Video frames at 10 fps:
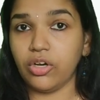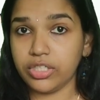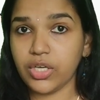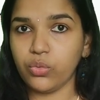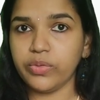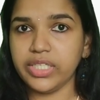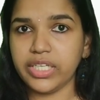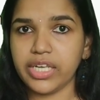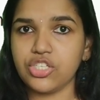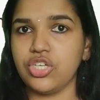or downward
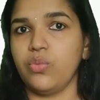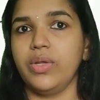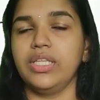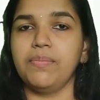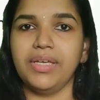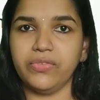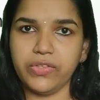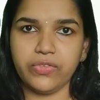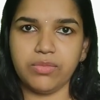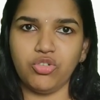direction when the
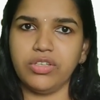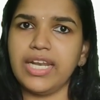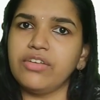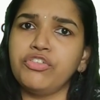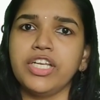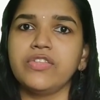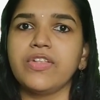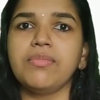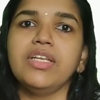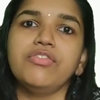base is removed. Like for
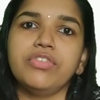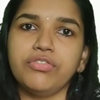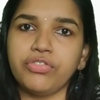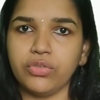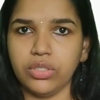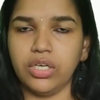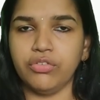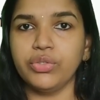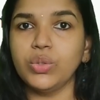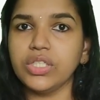example, if
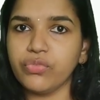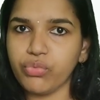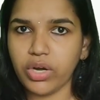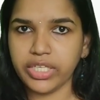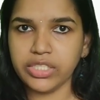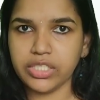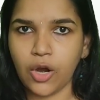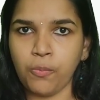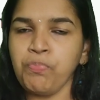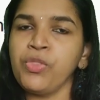a fruit is falling
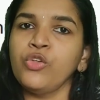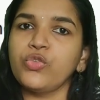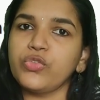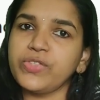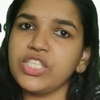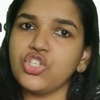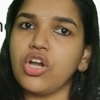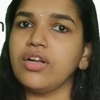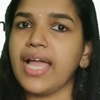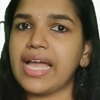down, so such
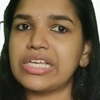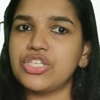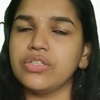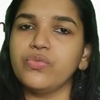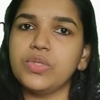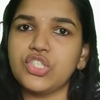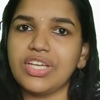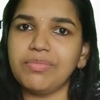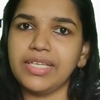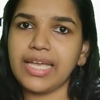all actions which
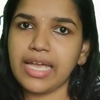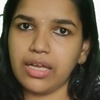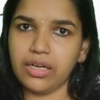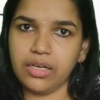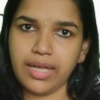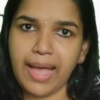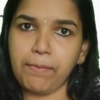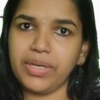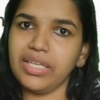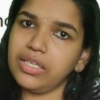are being
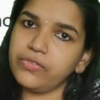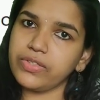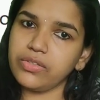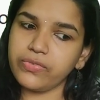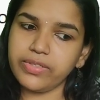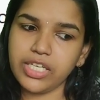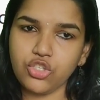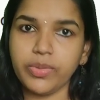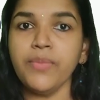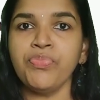happening is
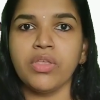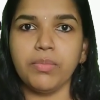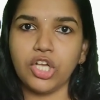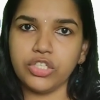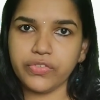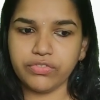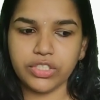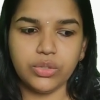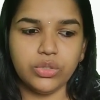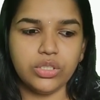considered to be because of
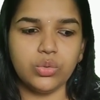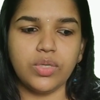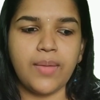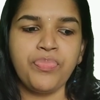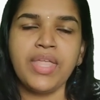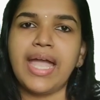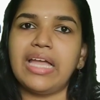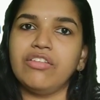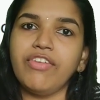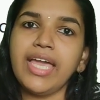the gurutva.
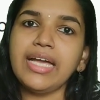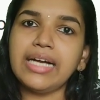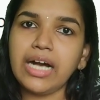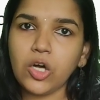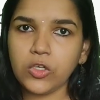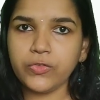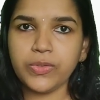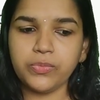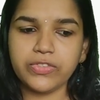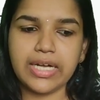And vega or
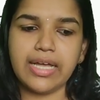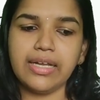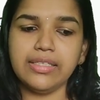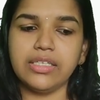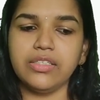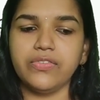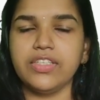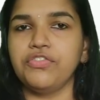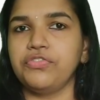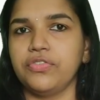samskara, that is
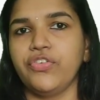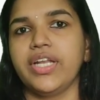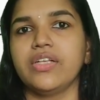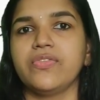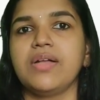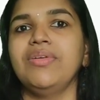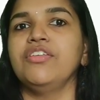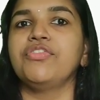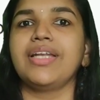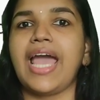if for example
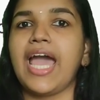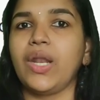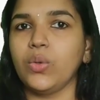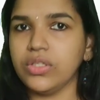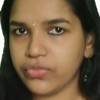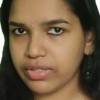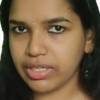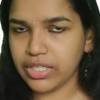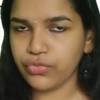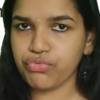if an arrow is
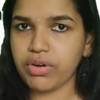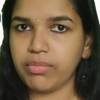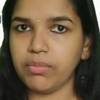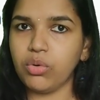released from a